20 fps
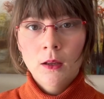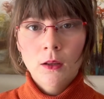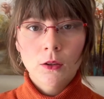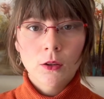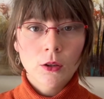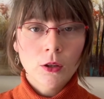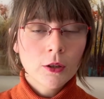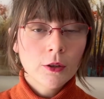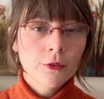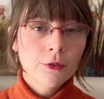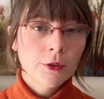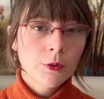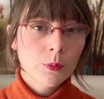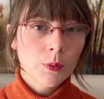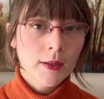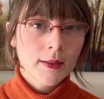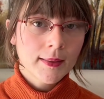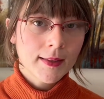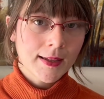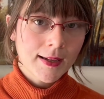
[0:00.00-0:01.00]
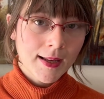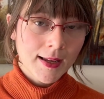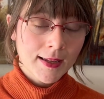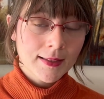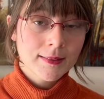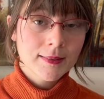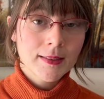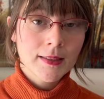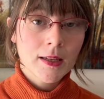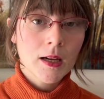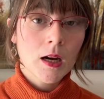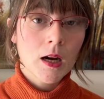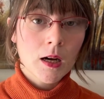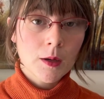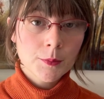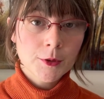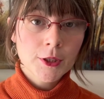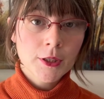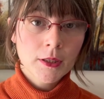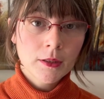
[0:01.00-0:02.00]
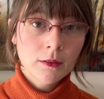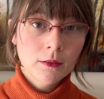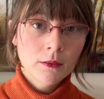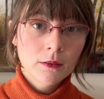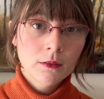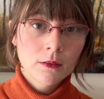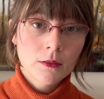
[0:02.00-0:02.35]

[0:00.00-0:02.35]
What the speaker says: look for one that has the option